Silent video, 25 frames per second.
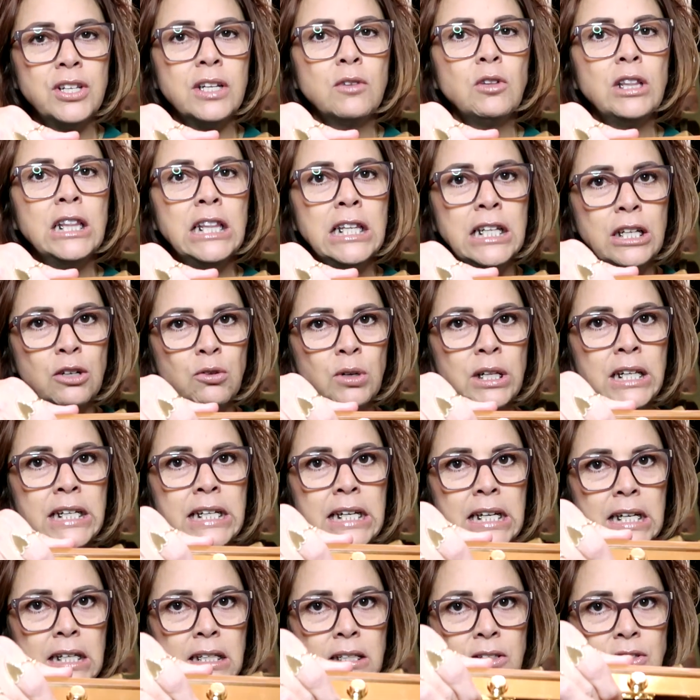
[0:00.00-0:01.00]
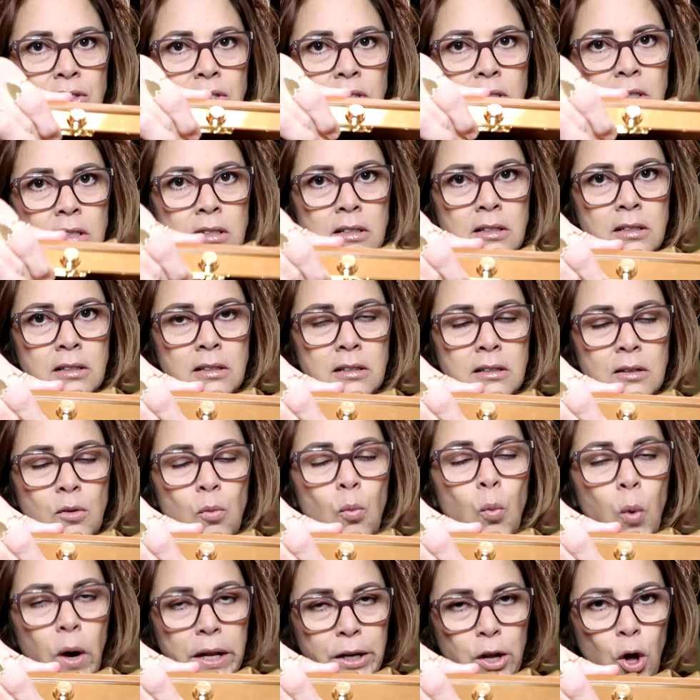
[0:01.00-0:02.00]
It literally is
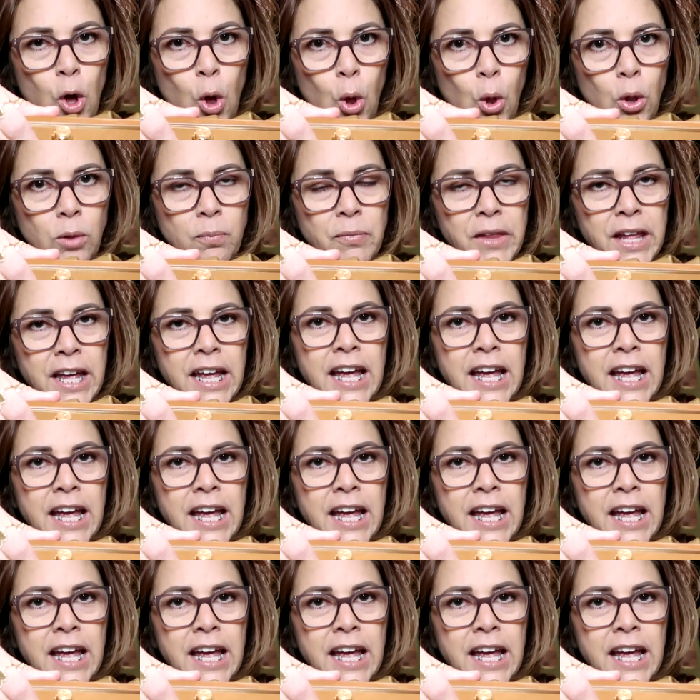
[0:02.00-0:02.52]
one hole.